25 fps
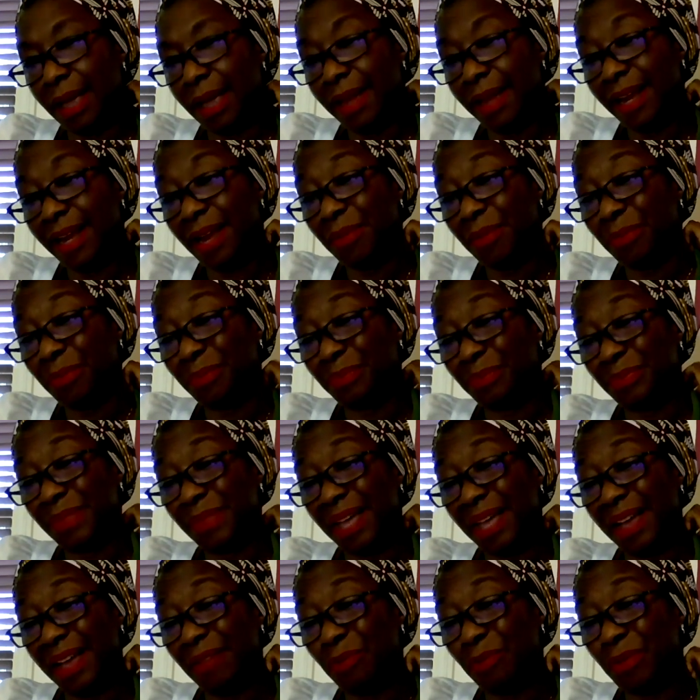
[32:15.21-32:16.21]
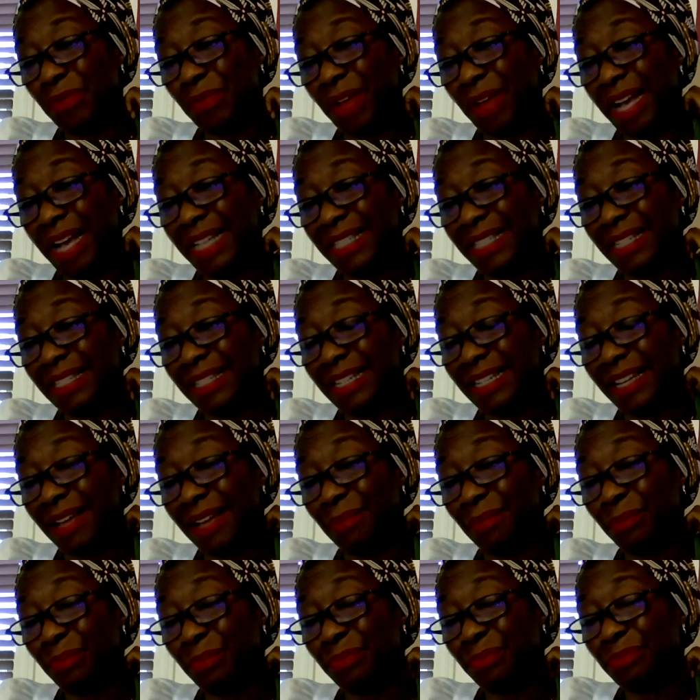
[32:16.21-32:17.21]
And I've revised until
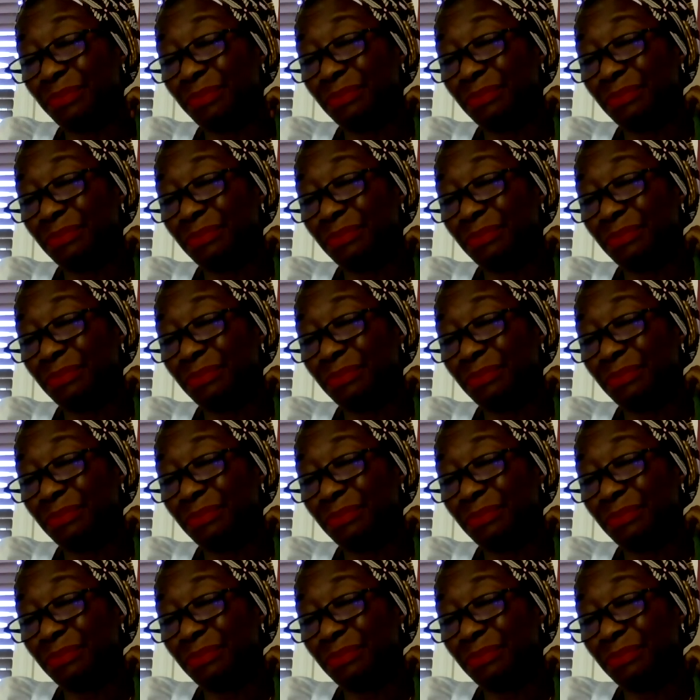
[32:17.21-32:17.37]
I'm